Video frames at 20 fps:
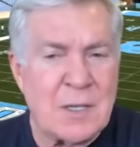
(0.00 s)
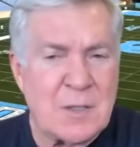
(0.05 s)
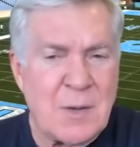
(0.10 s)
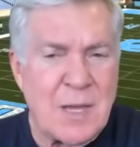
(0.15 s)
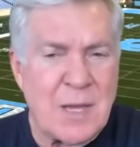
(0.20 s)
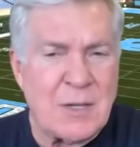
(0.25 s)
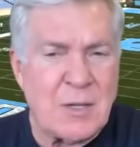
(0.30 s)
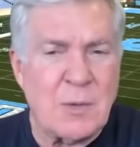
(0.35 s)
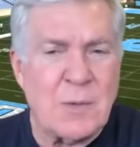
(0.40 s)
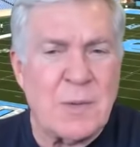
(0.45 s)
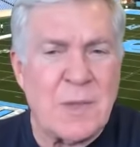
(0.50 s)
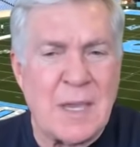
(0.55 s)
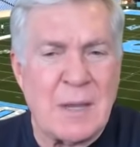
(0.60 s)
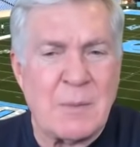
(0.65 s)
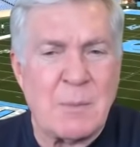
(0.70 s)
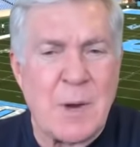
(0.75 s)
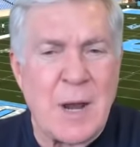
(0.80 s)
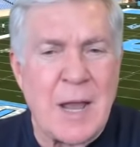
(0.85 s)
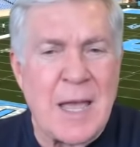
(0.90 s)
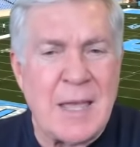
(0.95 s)
So I do
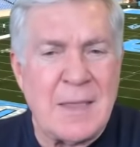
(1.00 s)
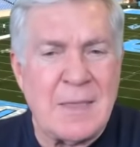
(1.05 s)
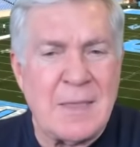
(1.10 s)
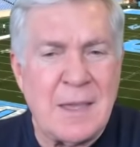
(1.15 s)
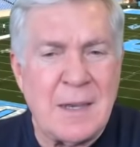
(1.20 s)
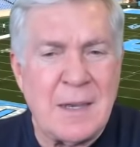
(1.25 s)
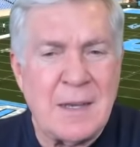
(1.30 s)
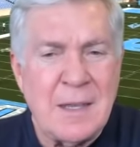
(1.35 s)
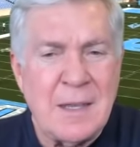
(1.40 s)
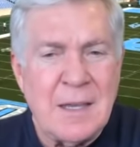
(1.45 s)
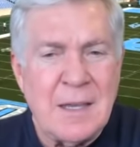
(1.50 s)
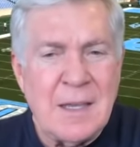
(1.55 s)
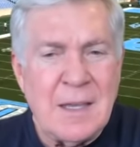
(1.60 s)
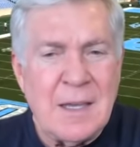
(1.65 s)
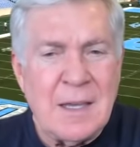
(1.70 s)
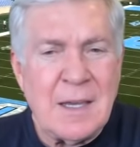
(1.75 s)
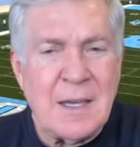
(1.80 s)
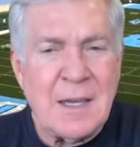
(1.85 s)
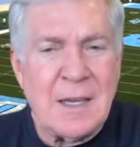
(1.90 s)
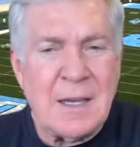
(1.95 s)
think Brian that
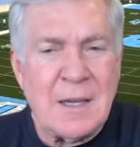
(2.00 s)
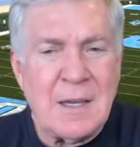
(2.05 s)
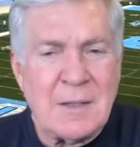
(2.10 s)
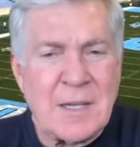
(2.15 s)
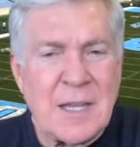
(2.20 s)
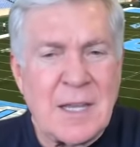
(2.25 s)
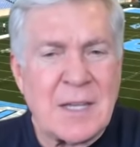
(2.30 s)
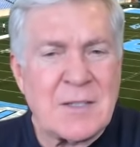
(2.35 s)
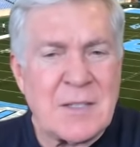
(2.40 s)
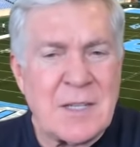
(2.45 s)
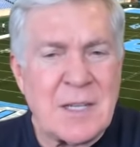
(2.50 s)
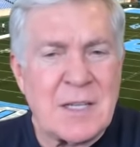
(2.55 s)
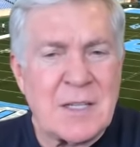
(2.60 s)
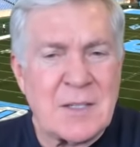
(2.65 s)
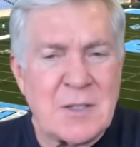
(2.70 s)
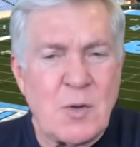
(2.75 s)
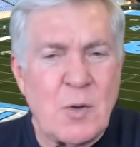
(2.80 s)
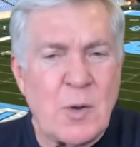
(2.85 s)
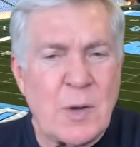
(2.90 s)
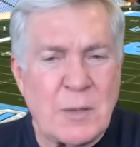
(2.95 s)
uh, testing
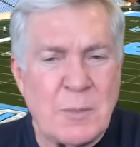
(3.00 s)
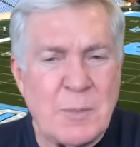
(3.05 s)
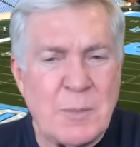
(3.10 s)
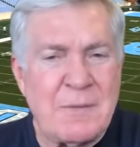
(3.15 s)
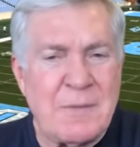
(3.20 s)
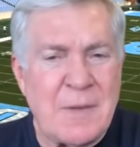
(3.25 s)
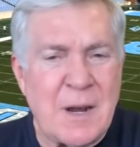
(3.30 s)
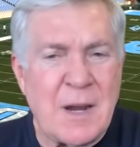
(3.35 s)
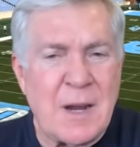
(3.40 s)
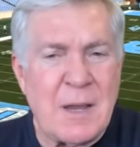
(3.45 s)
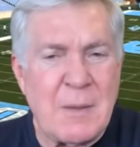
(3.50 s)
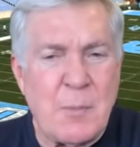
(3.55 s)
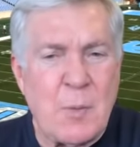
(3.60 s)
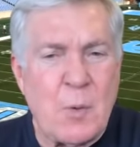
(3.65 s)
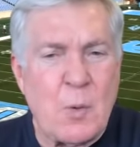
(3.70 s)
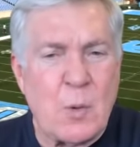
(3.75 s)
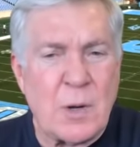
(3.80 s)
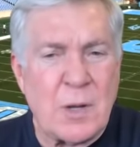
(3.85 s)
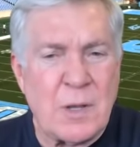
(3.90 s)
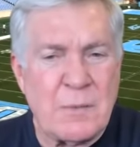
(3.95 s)
is going to be very
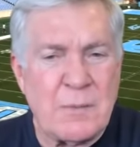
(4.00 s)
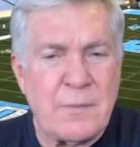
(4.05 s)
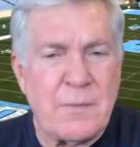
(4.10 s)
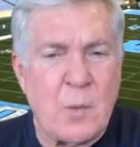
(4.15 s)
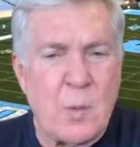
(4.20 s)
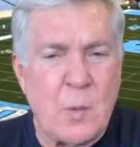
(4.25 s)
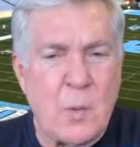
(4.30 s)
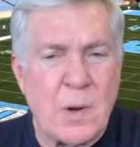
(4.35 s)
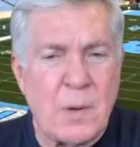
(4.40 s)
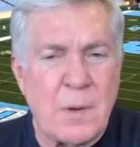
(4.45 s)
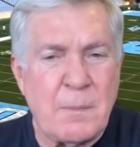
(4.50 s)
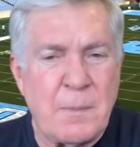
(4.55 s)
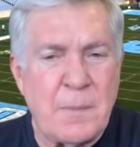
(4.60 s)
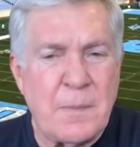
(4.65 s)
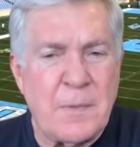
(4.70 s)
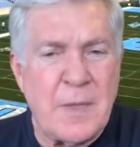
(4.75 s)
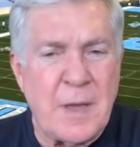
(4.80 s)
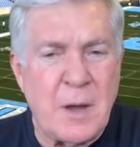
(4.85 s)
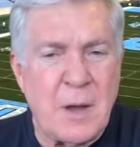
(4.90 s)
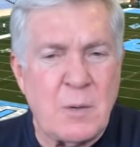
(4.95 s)
important for
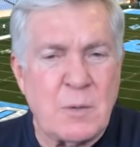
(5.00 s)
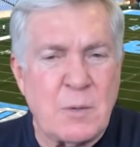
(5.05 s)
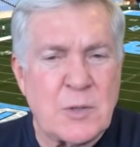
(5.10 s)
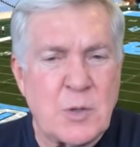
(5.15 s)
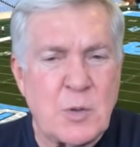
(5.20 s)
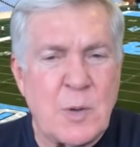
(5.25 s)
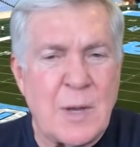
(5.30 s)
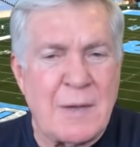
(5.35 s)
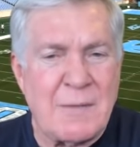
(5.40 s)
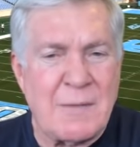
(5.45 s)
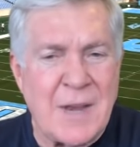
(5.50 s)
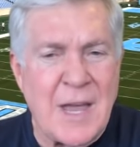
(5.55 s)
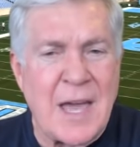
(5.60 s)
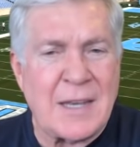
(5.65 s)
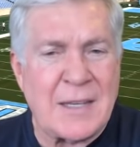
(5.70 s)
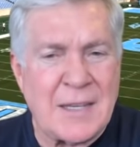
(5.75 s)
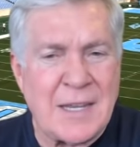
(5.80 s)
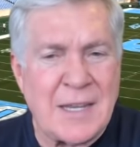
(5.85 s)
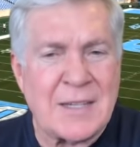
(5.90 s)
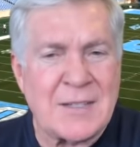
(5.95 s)
those who have
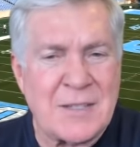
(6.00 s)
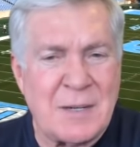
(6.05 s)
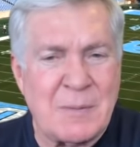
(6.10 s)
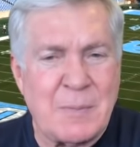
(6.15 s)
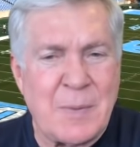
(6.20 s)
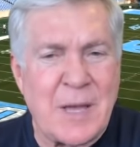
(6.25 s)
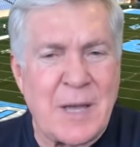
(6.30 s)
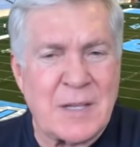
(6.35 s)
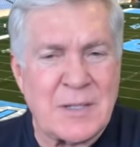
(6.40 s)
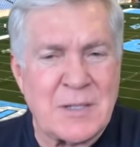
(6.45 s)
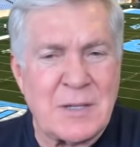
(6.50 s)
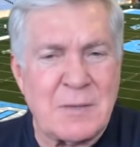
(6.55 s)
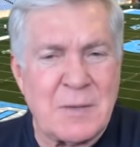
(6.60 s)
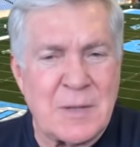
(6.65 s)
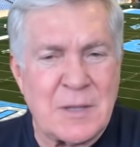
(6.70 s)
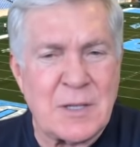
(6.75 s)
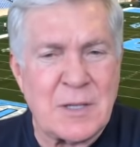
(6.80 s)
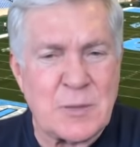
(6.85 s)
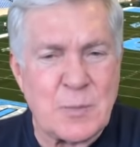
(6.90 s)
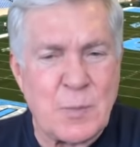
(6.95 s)
not tested positive
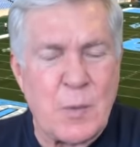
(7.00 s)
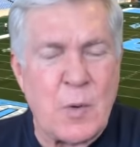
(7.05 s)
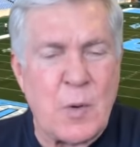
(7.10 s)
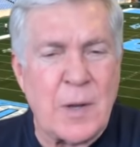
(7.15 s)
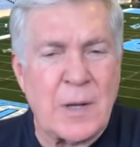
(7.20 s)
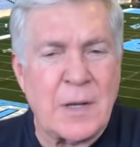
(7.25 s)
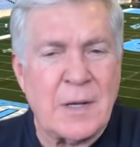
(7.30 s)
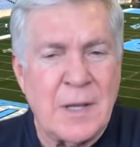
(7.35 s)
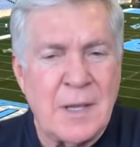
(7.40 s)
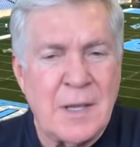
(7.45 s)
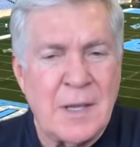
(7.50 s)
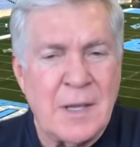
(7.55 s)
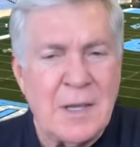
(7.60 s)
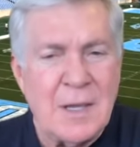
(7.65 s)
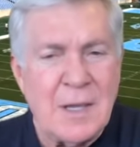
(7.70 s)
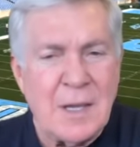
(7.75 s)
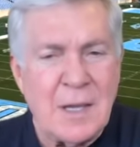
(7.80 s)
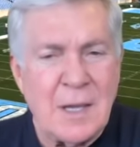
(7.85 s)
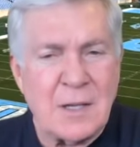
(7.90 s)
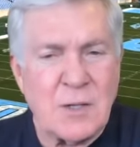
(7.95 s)
at this point
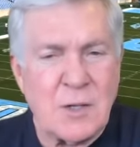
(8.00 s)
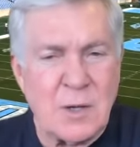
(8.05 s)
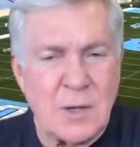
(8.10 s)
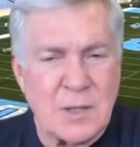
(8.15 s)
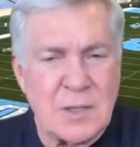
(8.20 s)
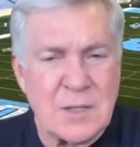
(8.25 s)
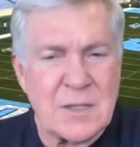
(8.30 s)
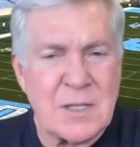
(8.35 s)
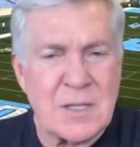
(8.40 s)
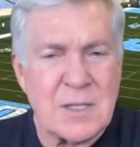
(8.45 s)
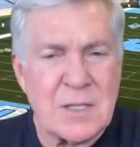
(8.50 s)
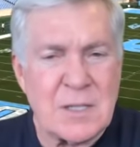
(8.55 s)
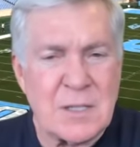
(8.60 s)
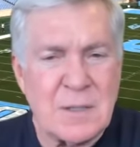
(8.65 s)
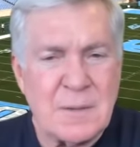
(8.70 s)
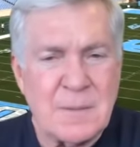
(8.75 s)
uh, during the season.